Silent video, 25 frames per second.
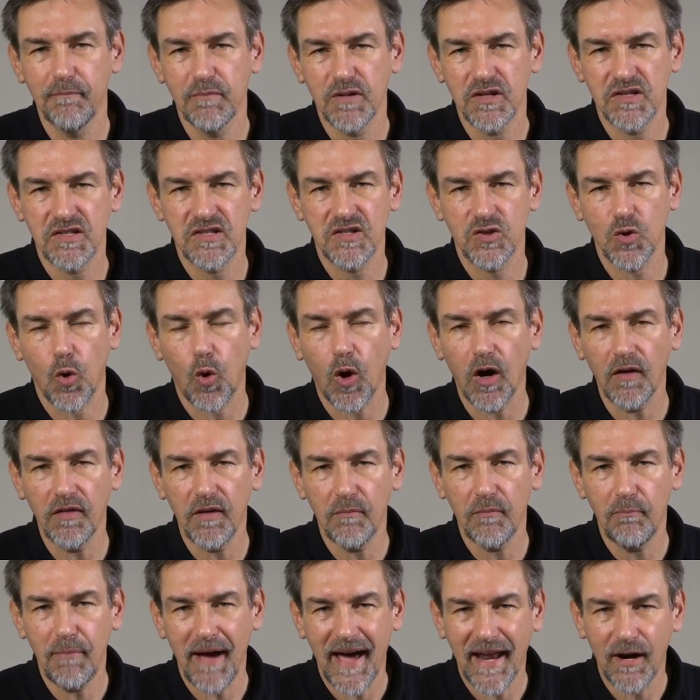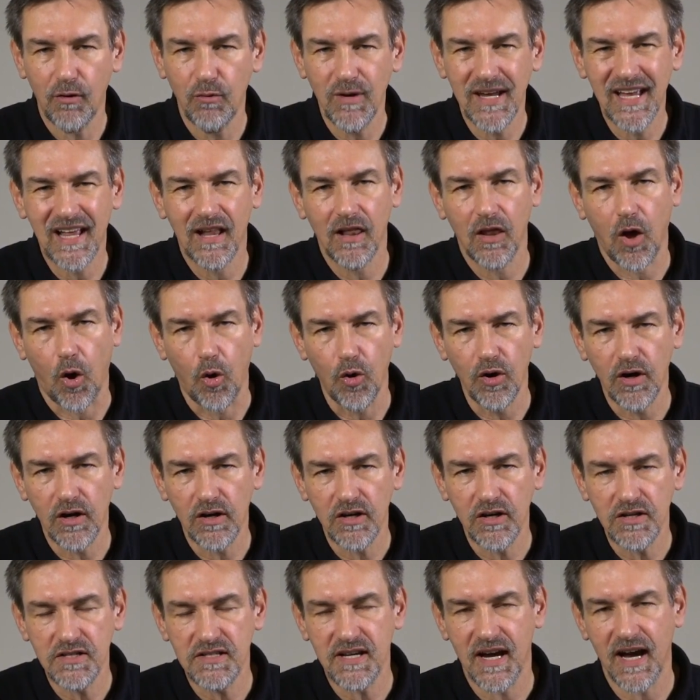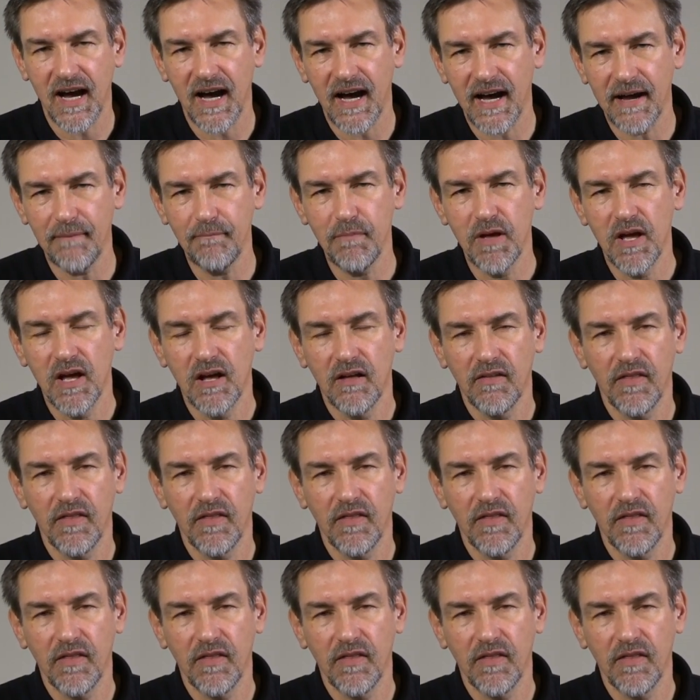store the battery a longer time,